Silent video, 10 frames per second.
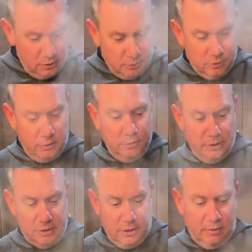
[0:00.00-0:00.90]
I'm gonna turn
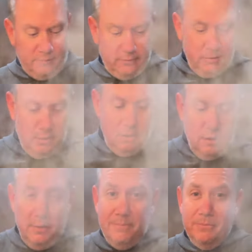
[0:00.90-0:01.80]
this off.
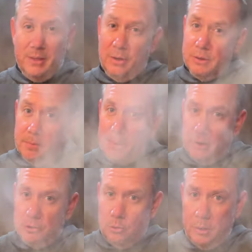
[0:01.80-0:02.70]
That was
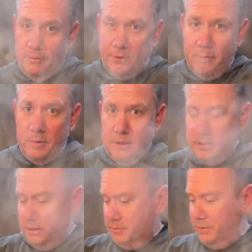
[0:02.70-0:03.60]
about 25 minutes on these